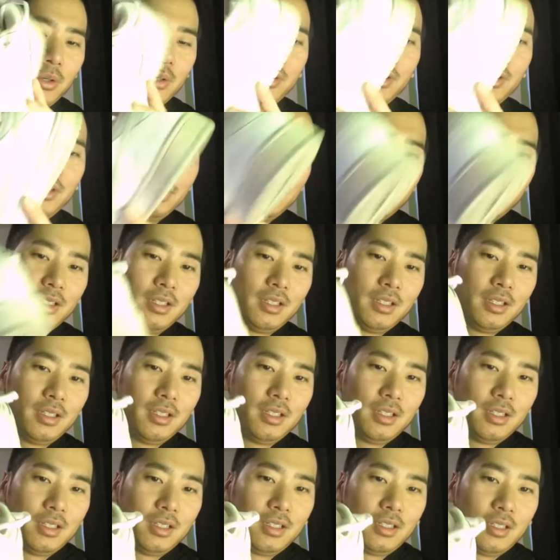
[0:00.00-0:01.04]

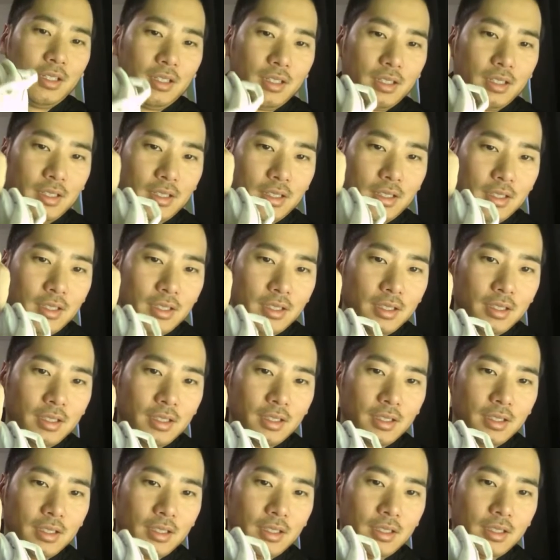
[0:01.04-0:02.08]

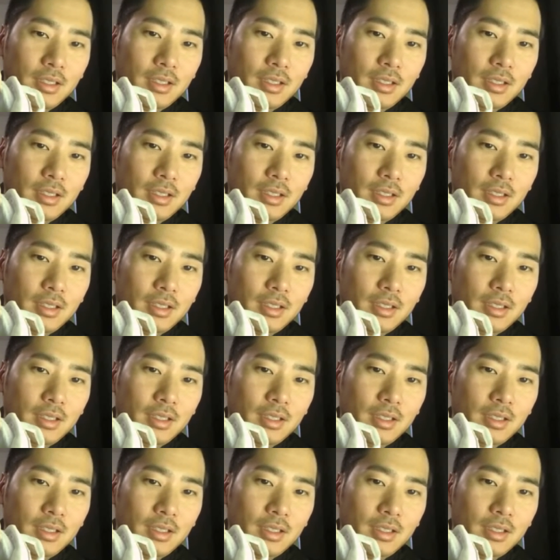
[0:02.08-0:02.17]
(silence)